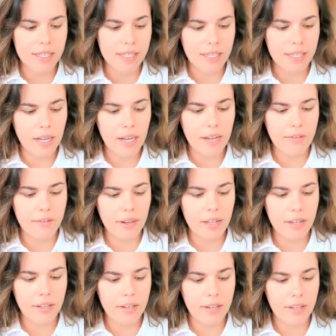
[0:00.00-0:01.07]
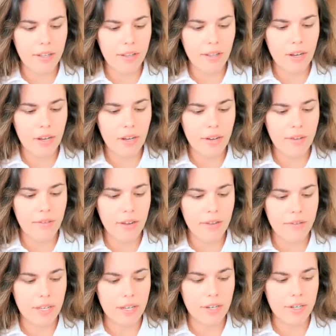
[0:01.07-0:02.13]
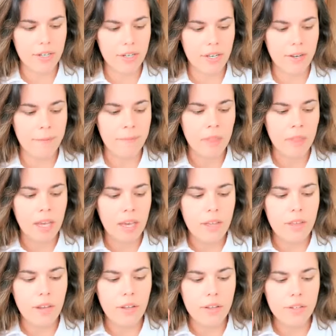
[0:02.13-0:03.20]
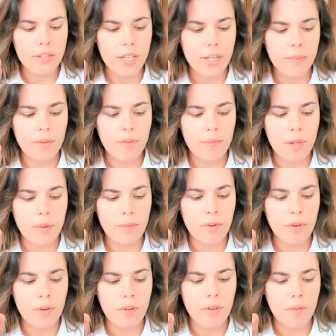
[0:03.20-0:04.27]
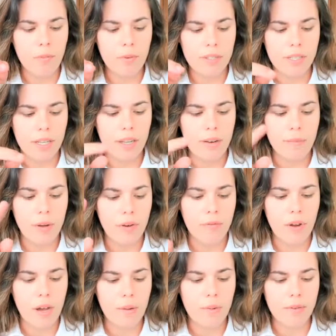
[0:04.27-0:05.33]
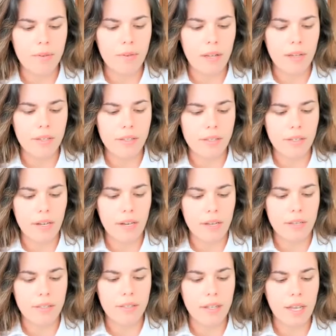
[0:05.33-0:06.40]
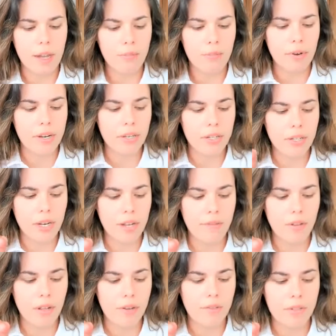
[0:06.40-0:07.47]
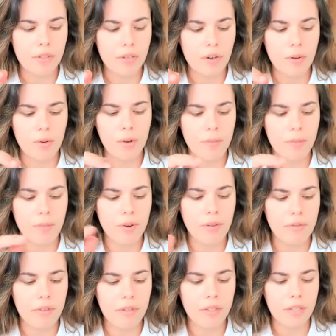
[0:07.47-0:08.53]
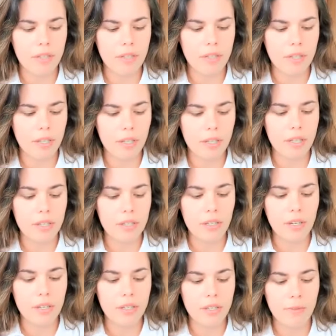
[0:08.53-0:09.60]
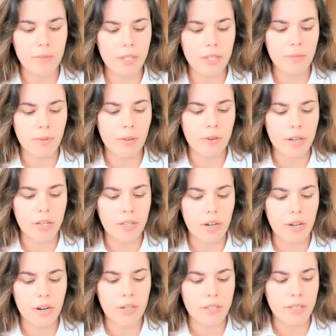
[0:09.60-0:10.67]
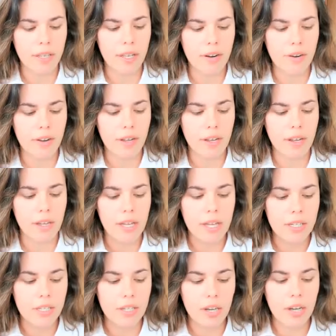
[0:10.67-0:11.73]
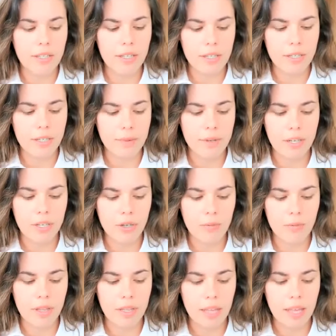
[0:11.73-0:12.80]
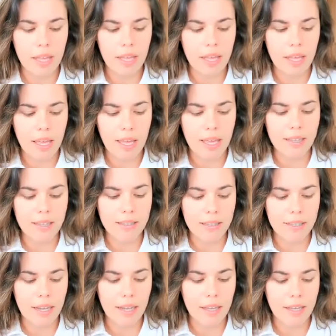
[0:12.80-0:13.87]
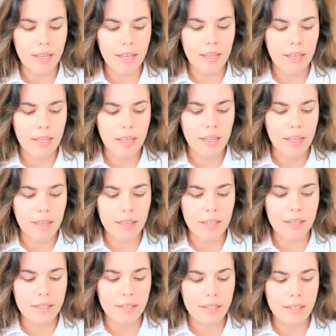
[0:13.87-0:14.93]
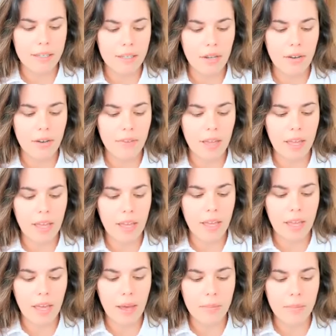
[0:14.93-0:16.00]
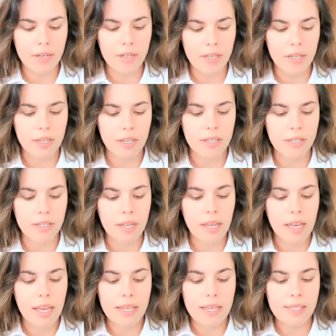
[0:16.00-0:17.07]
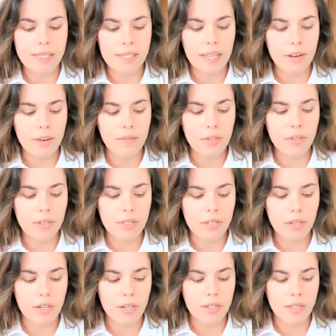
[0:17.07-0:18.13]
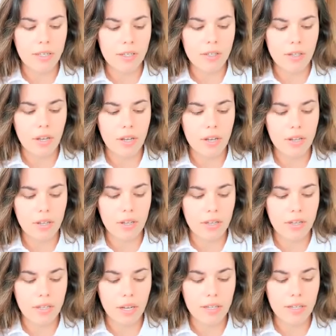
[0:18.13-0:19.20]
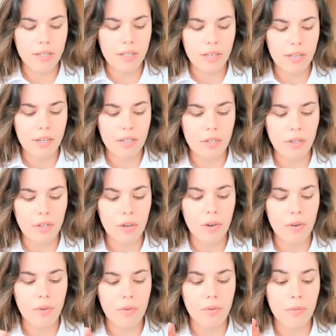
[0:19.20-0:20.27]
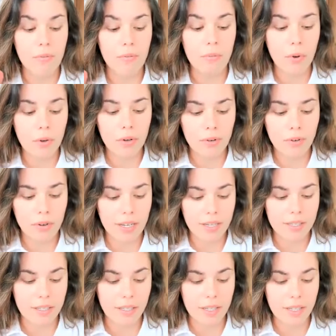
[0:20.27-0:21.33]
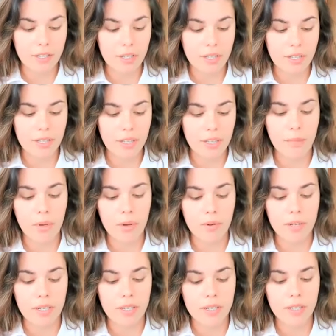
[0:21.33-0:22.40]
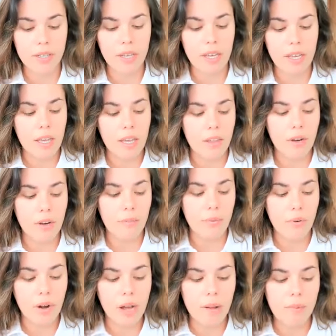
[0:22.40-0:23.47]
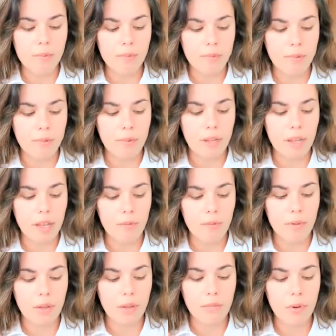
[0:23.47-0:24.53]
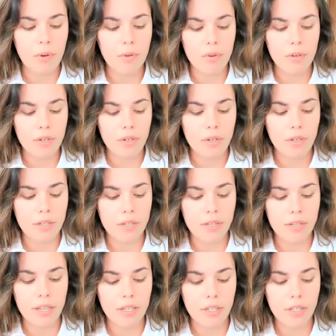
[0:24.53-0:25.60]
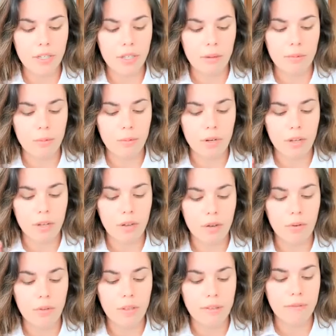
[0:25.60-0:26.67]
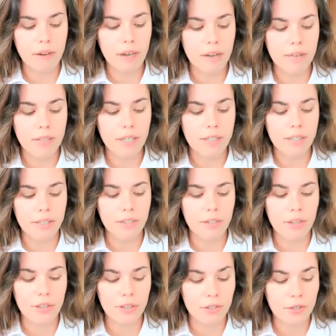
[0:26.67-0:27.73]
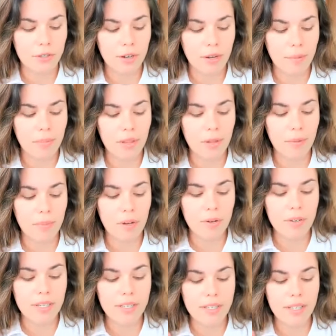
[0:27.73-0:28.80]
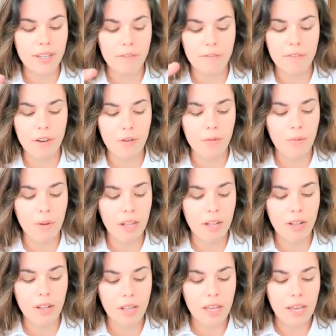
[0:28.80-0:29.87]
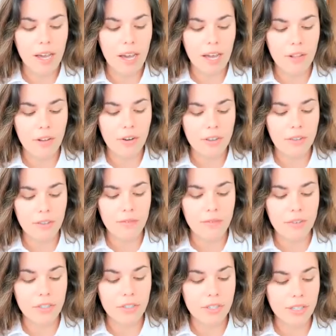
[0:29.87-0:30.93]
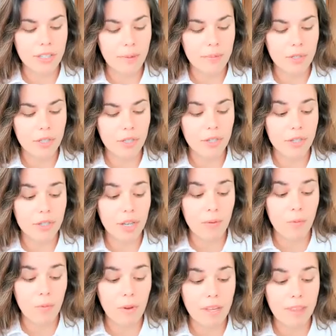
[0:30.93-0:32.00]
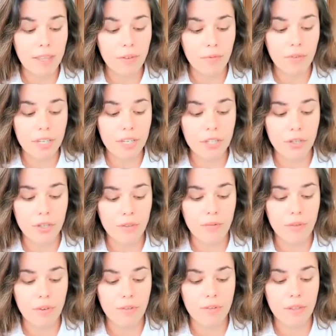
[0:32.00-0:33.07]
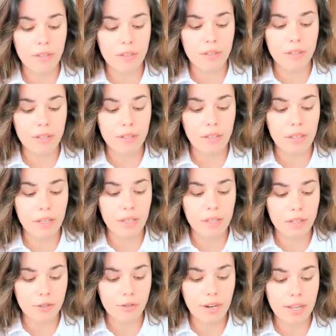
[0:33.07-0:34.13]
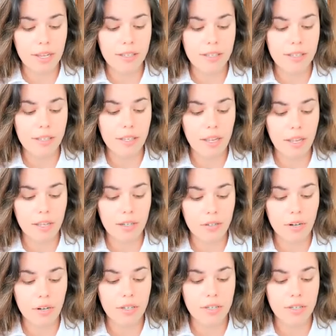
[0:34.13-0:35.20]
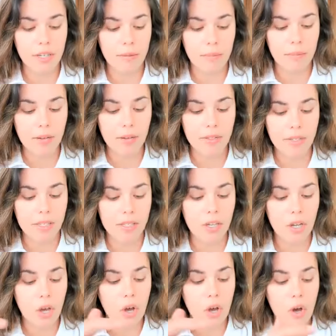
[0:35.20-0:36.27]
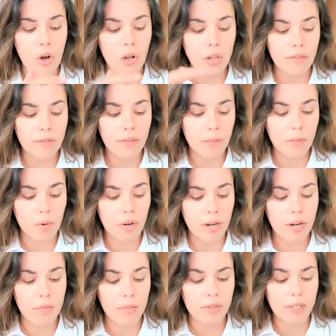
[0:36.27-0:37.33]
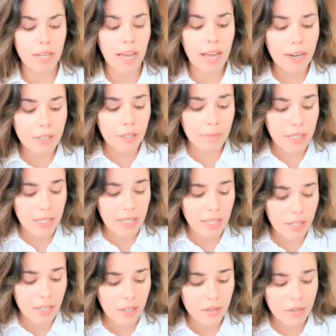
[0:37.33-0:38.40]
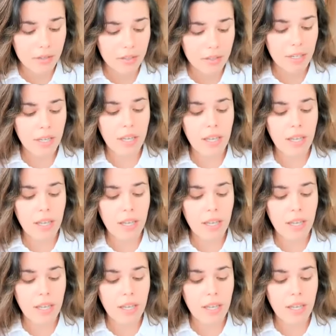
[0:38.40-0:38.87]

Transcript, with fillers: Scott violated the law of navigation. The other team of people was led by Robert Falcon Scott a British naval officer who had previously done some exploring in the Arctic area. Scott's expedition with the antithesis of Amundsen's. Instead of using dogs, Scott decided to go motorized sledges and ponies. Their problems began when the motors on the sledges stopped working only five days into the trip, and the ponies didn't fare well either in the frigid temperatures and when they reached the foot of the trans-Antarctic mountains. All of the poor animals had to be killed.